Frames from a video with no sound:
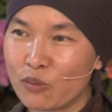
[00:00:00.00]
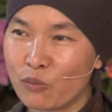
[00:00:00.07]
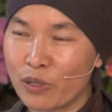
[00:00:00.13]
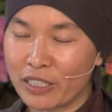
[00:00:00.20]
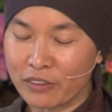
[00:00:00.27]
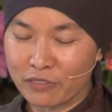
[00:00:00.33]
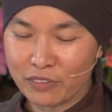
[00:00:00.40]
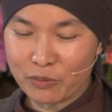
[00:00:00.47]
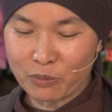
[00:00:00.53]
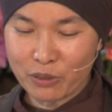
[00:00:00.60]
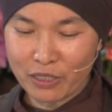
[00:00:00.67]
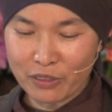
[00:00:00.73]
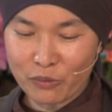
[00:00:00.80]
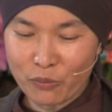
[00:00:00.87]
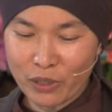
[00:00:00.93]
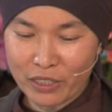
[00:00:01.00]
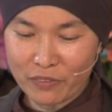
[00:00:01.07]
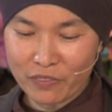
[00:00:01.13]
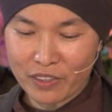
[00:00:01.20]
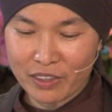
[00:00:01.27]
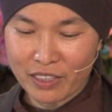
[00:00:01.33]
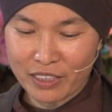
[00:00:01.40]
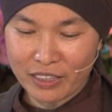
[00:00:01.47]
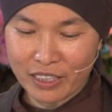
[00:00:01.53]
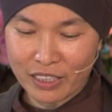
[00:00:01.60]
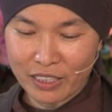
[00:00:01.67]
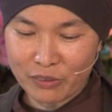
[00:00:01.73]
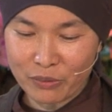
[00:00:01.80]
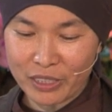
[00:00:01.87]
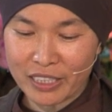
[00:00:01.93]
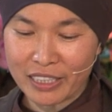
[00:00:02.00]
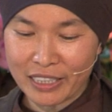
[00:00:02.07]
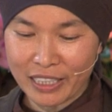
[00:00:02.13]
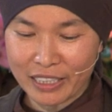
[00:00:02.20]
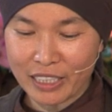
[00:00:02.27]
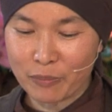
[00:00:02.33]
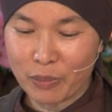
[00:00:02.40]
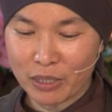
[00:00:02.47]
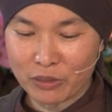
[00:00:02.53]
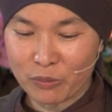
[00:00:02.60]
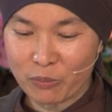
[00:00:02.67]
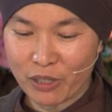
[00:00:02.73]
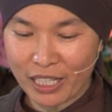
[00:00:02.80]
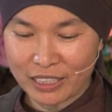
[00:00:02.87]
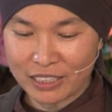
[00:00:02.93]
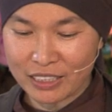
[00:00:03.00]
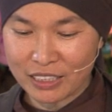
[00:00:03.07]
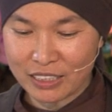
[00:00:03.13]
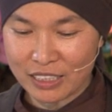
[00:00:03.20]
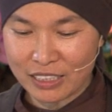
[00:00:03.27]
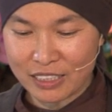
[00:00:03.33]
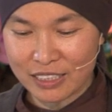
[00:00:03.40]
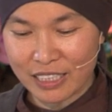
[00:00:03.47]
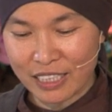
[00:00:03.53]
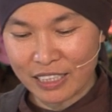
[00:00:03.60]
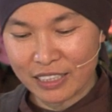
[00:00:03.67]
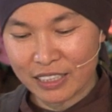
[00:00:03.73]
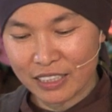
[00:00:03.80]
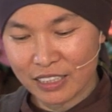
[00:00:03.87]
One of the things that I really like about the practice is that